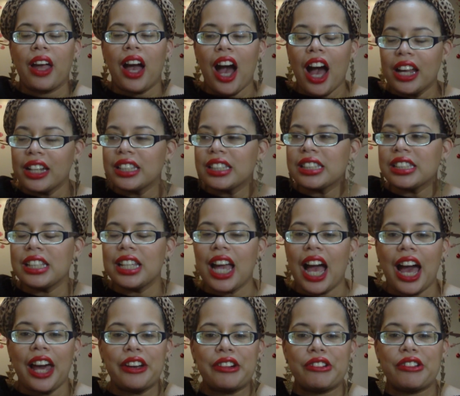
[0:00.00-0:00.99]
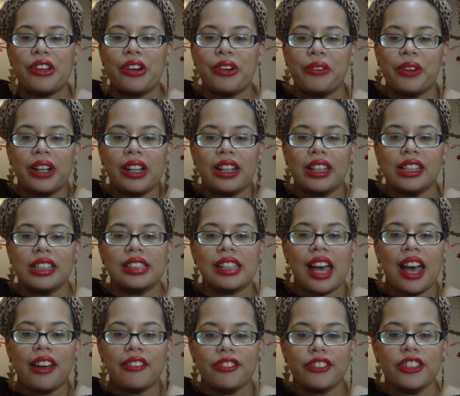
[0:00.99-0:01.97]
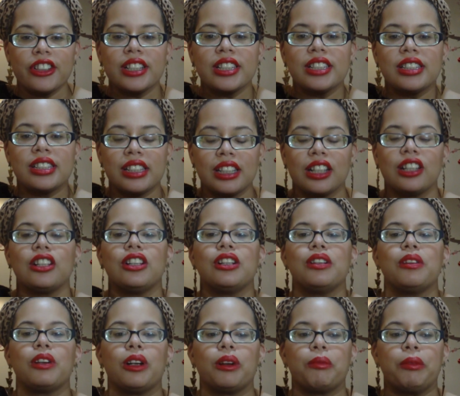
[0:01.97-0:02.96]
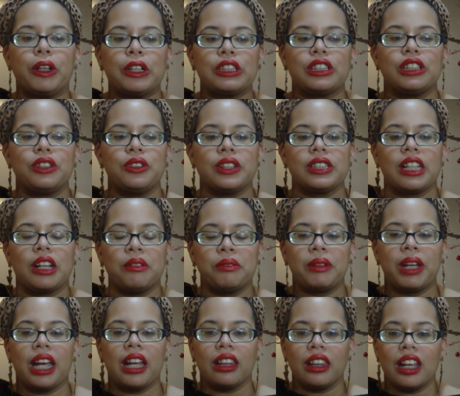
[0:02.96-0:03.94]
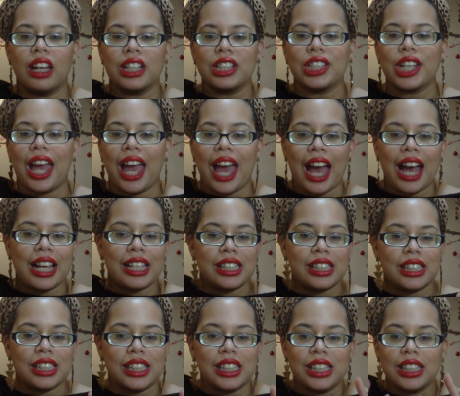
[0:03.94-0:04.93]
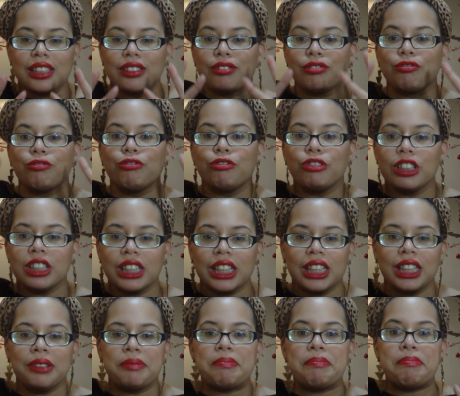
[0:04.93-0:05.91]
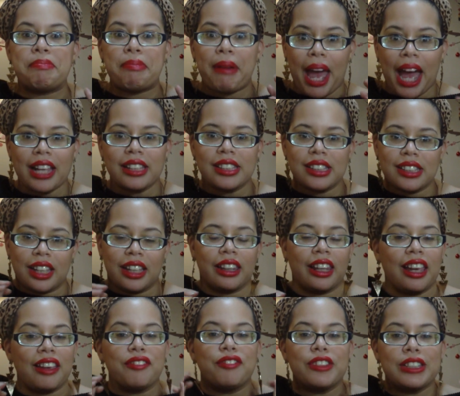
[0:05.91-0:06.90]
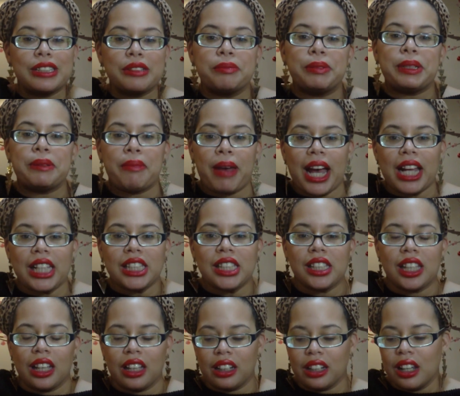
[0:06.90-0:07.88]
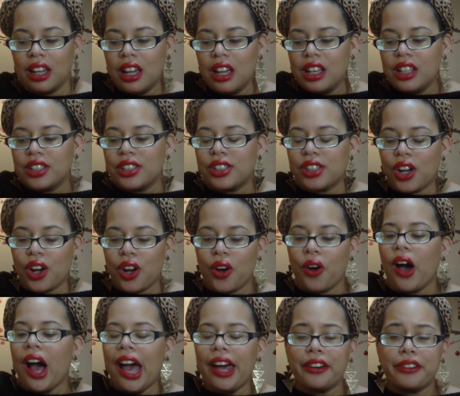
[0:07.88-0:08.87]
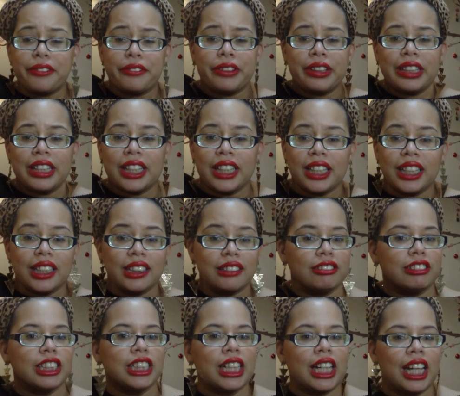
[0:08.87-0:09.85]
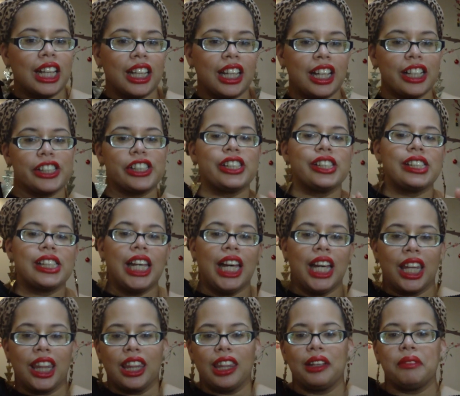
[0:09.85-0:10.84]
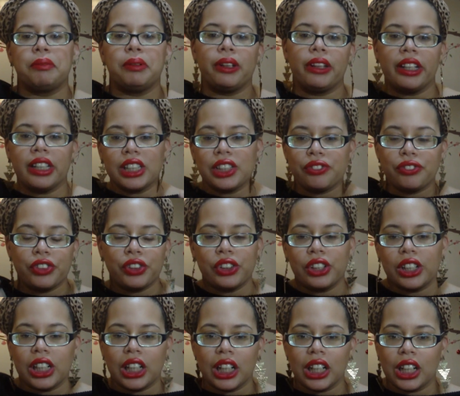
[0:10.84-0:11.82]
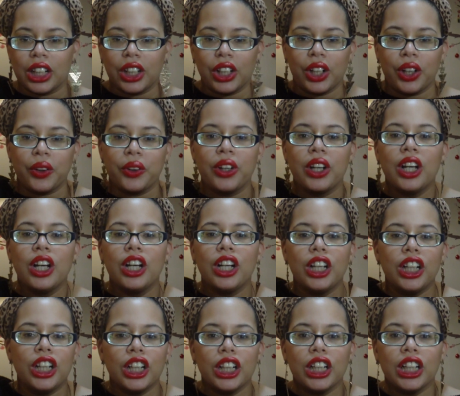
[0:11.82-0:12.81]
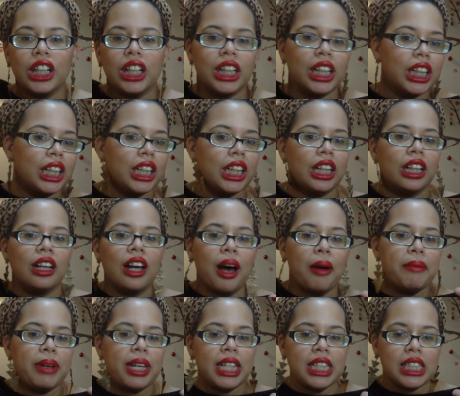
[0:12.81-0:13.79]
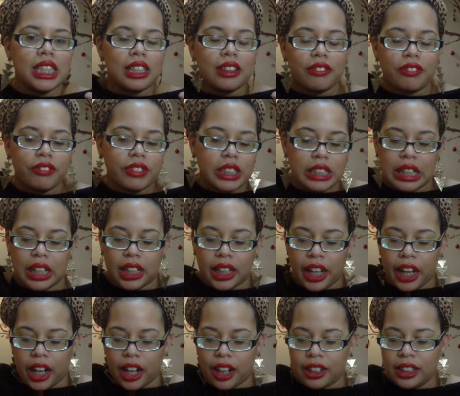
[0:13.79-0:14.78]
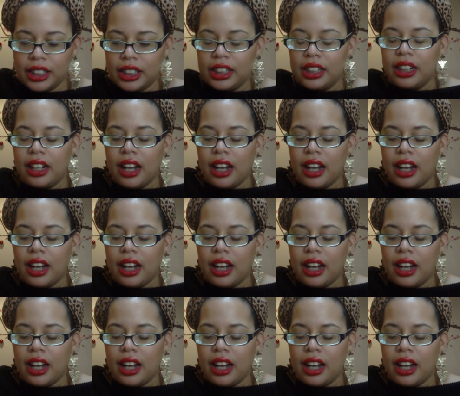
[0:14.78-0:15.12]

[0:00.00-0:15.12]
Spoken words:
honestly, I don't know what it is. Every single person who has helped me at Lush has really bad skin, like visibly bad skin. So I don't really look at Lush as like the place for, you know, good, amazing skincare.